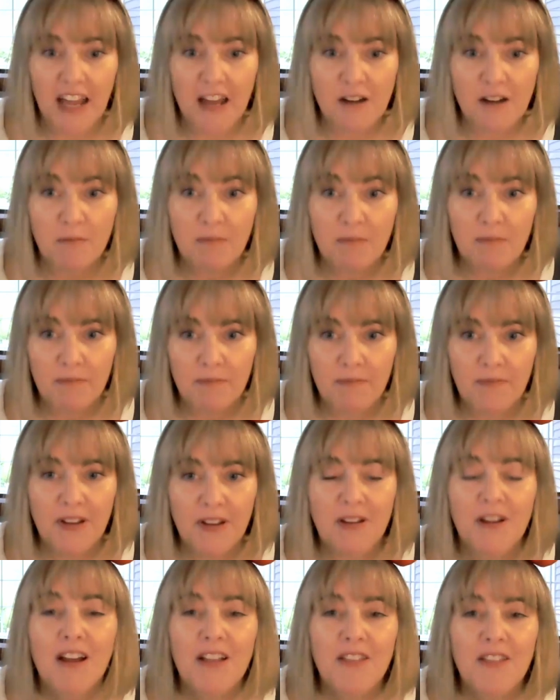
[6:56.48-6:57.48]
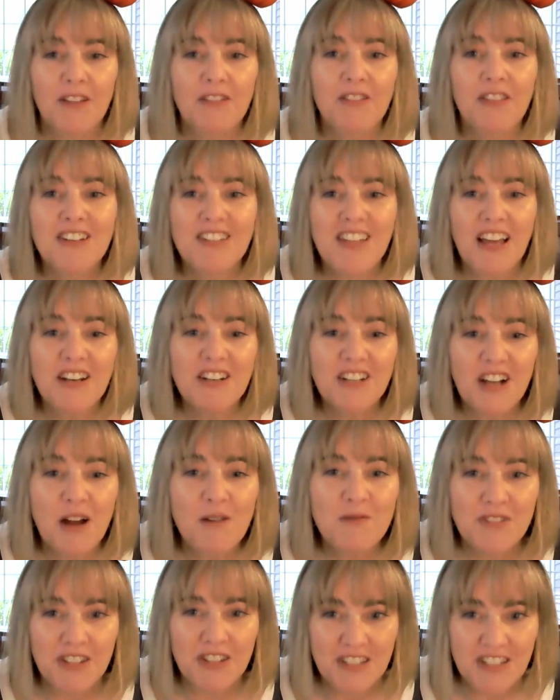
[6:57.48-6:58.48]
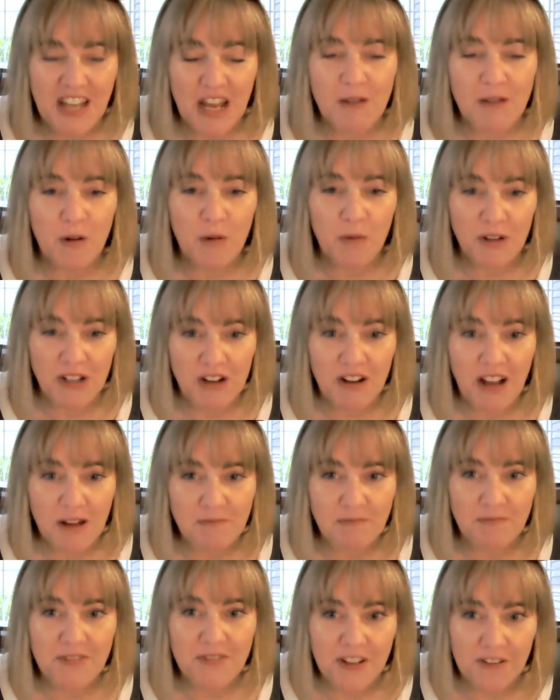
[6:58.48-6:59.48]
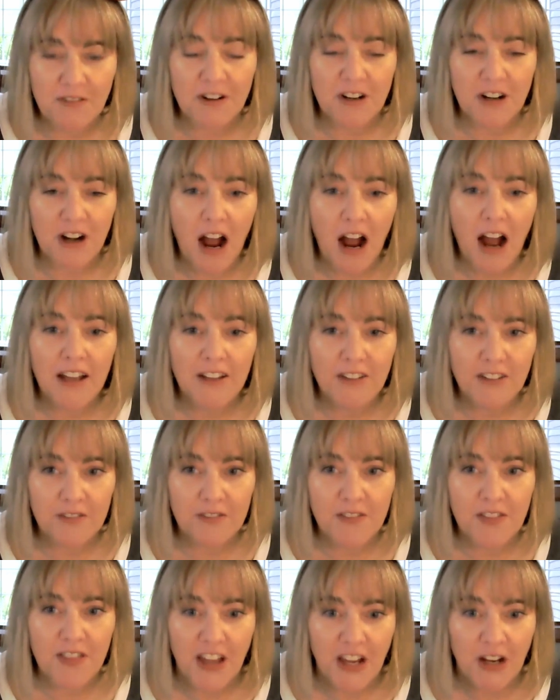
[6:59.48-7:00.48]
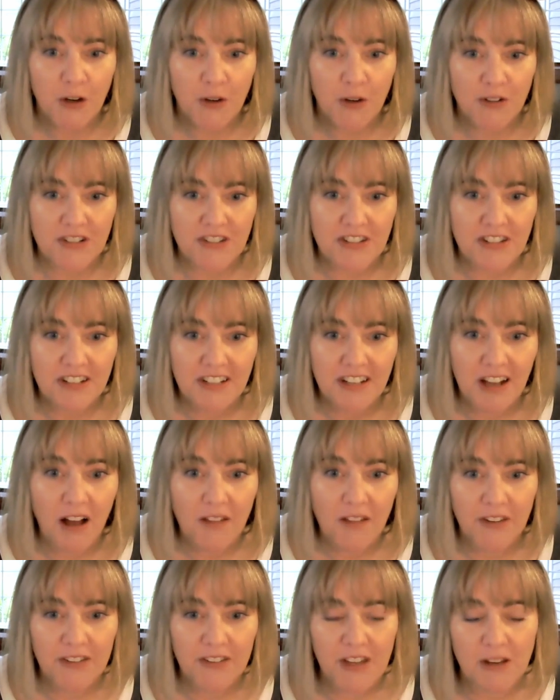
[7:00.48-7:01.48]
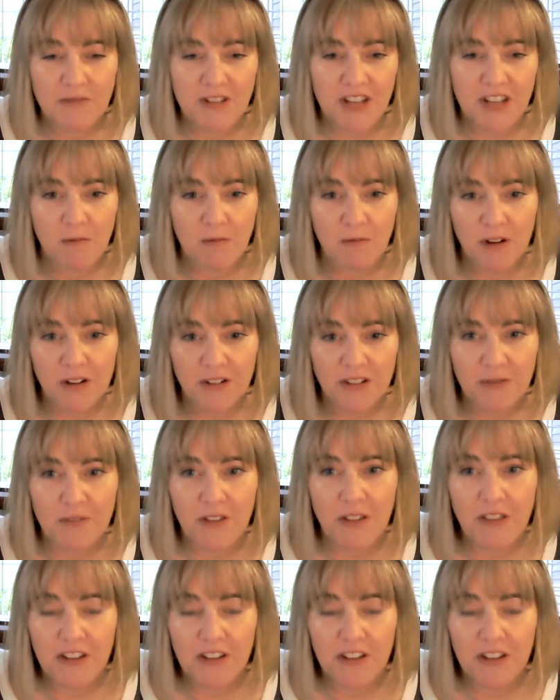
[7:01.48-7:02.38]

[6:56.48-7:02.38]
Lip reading: get that tend to come to the table when you get different kinds of thinkers on the same team? What are some of the